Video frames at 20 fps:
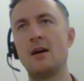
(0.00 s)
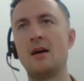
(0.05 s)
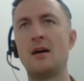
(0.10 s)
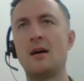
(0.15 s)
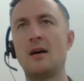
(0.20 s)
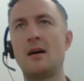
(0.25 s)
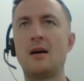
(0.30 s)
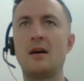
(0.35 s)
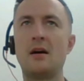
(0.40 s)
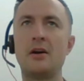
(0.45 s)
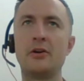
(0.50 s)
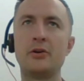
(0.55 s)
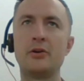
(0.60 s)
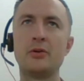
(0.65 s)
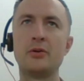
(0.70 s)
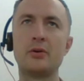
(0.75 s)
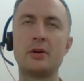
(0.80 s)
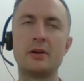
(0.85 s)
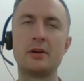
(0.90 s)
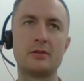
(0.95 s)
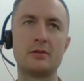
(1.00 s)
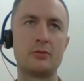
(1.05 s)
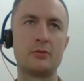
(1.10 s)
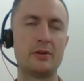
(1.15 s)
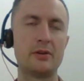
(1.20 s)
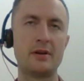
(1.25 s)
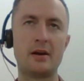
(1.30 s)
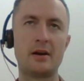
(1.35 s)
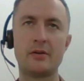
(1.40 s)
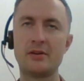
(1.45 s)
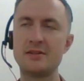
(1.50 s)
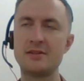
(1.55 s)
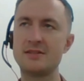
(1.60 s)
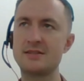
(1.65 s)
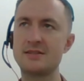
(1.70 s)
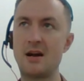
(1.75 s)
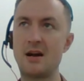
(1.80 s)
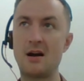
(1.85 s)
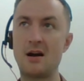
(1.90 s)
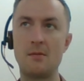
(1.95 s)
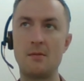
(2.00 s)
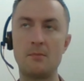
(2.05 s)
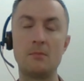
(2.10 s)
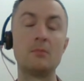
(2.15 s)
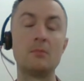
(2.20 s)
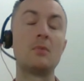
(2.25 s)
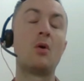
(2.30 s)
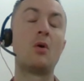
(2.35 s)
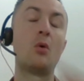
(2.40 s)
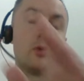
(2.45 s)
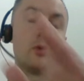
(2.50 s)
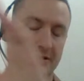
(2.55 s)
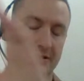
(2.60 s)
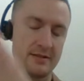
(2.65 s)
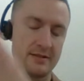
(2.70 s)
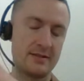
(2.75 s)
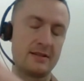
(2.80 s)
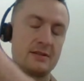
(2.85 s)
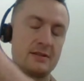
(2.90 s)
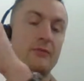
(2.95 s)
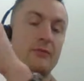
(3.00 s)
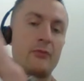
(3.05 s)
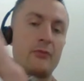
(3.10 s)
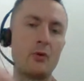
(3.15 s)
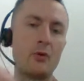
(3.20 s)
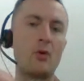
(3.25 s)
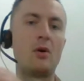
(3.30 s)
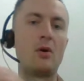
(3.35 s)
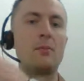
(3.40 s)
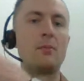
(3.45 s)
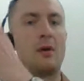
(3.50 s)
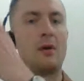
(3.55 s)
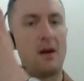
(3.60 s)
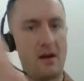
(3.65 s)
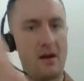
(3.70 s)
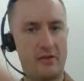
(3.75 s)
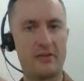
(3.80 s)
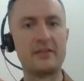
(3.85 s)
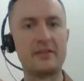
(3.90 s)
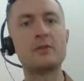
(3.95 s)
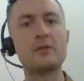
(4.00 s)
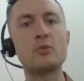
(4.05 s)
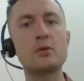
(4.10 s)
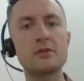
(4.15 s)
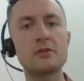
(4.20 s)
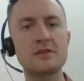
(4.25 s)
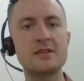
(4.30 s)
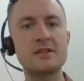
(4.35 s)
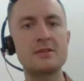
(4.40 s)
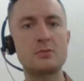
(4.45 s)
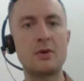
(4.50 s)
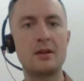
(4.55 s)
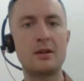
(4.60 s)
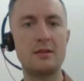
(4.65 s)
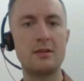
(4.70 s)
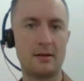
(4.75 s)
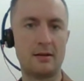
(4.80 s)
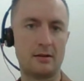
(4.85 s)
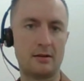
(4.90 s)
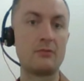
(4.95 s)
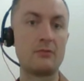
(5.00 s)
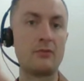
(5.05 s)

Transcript: You can retarget some audiences from other networks as well, like